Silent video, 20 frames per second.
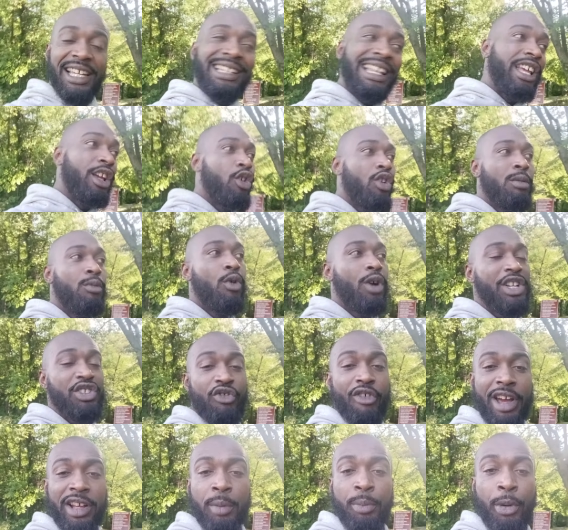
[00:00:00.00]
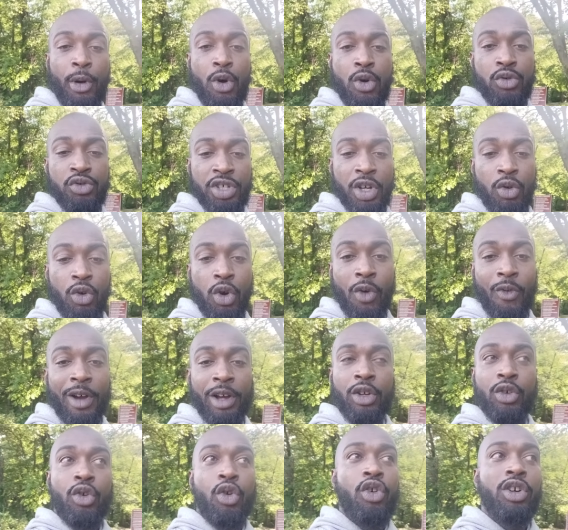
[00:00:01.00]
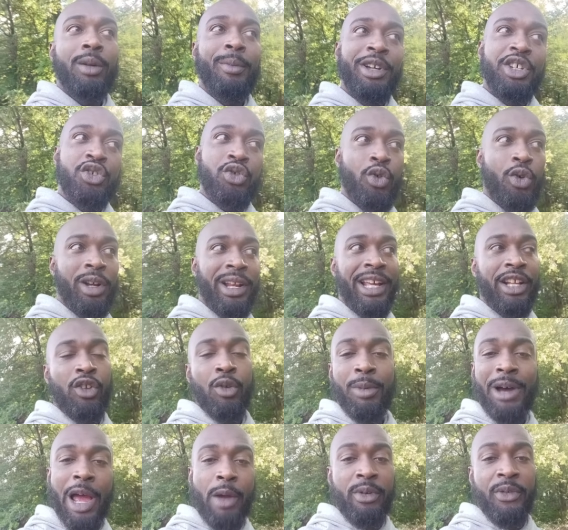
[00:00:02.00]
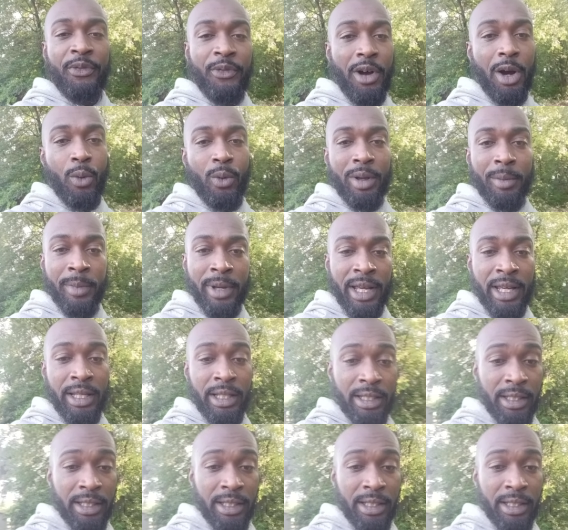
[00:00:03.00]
He like, yo, come on, let's grab the poles, yo, go around the corner, make sure it ain't nobody we fuck with, man.